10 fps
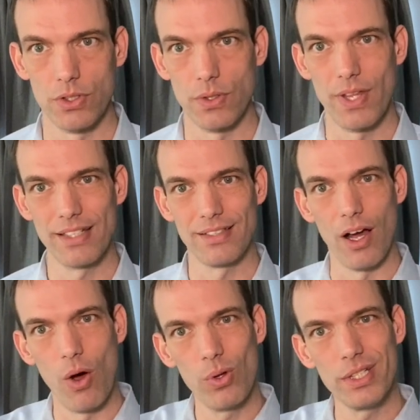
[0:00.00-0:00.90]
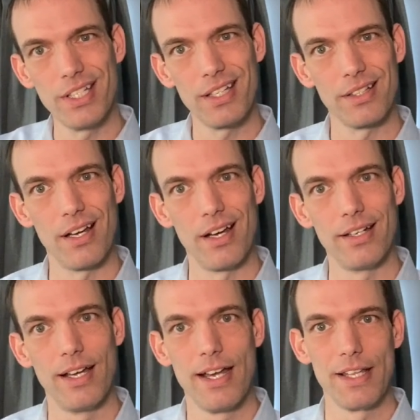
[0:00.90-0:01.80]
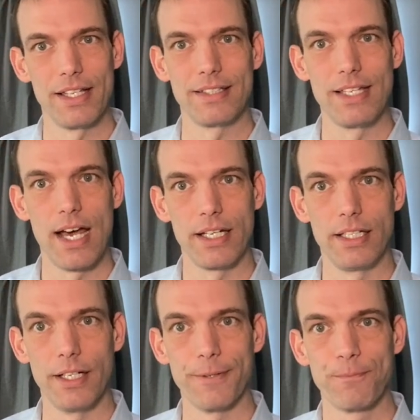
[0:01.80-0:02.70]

So that's the only deadline that's not a year.